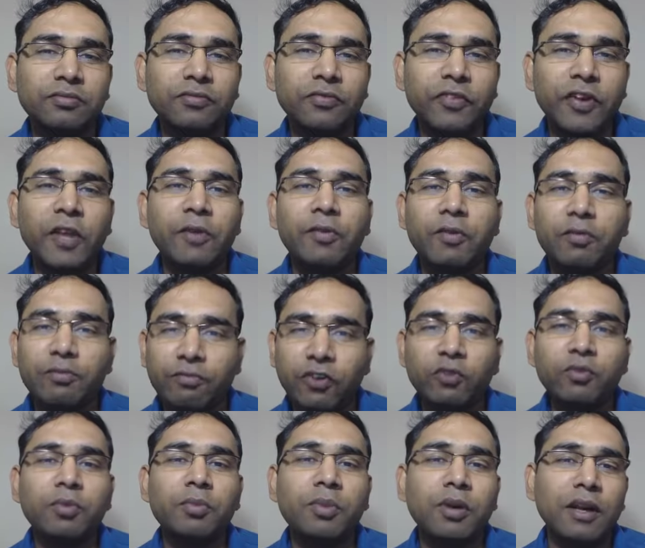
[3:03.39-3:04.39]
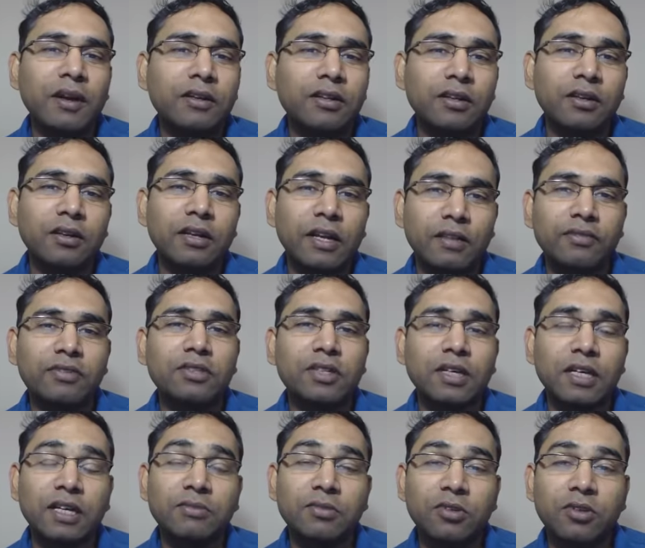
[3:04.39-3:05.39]
Very few people have enough
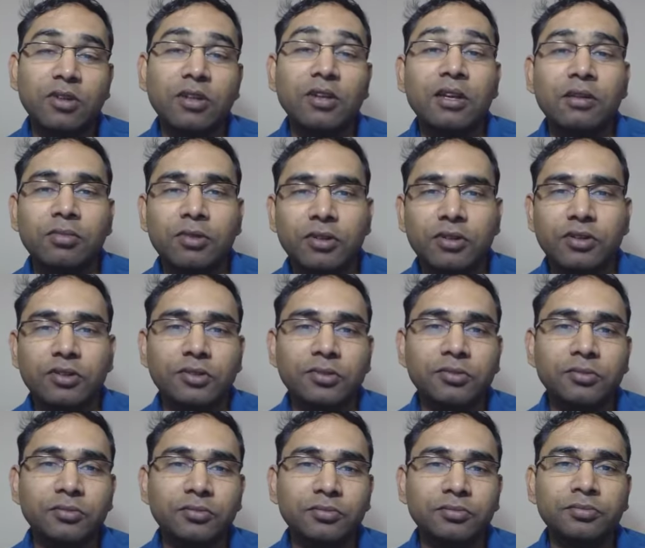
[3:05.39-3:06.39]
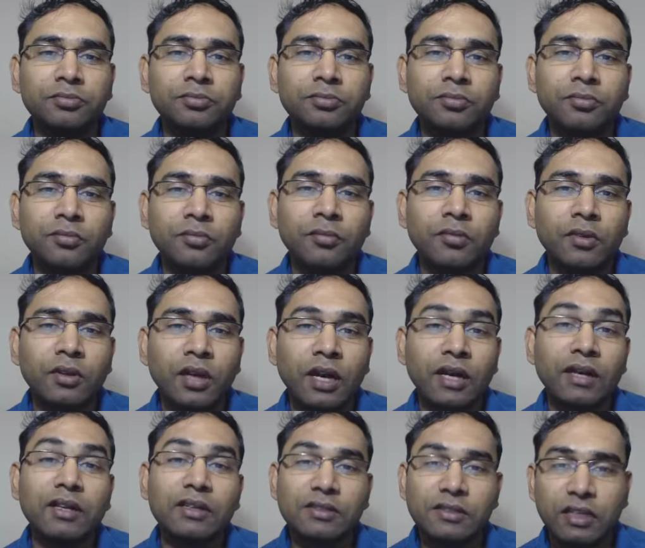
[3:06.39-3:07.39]
time to think about you,
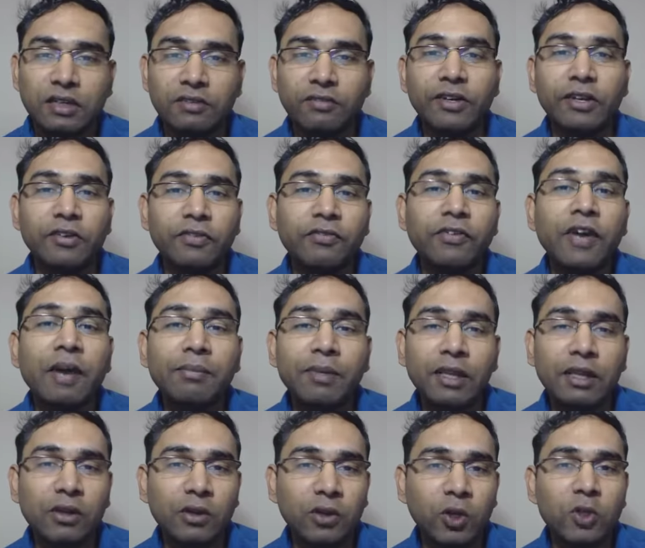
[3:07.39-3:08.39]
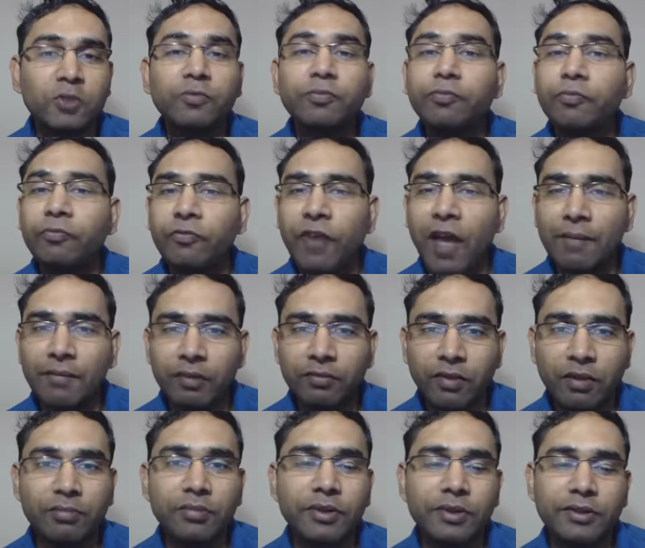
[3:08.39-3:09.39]
unless they're your family, close family
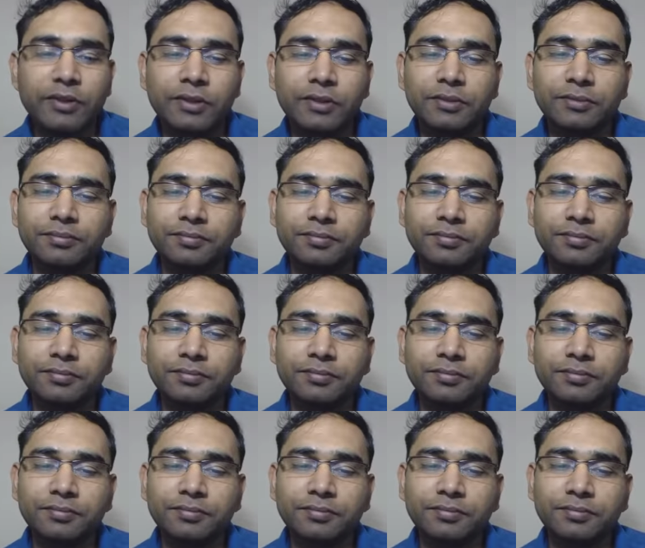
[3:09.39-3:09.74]
members.